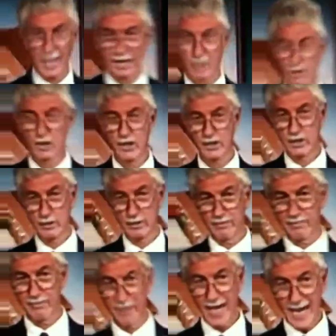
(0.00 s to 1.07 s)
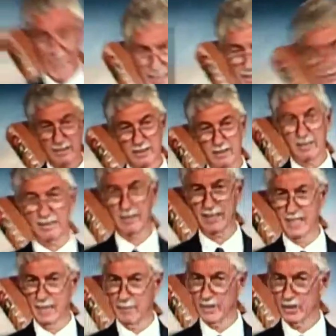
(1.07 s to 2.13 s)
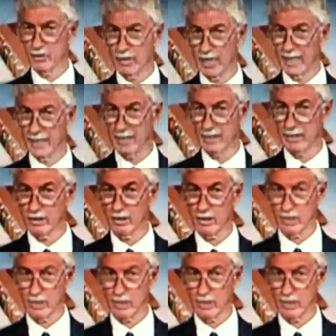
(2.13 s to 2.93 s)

Could you, in fact, demonstrate your